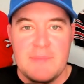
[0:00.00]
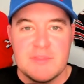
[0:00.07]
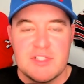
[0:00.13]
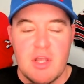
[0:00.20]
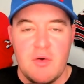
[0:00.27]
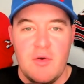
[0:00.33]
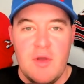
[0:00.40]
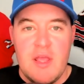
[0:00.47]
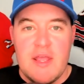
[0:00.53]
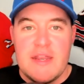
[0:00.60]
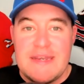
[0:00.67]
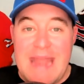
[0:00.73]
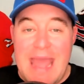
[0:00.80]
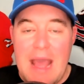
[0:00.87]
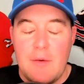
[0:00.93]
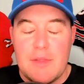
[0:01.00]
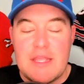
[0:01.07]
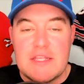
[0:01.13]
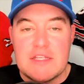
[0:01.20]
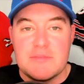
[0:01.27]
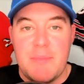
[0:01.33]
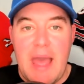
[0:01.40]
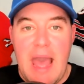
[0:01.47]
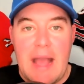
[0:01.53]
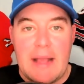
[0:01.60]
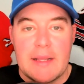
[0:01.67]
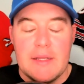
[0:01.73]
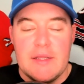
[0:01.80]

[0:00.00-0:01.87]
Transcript: So now he's back.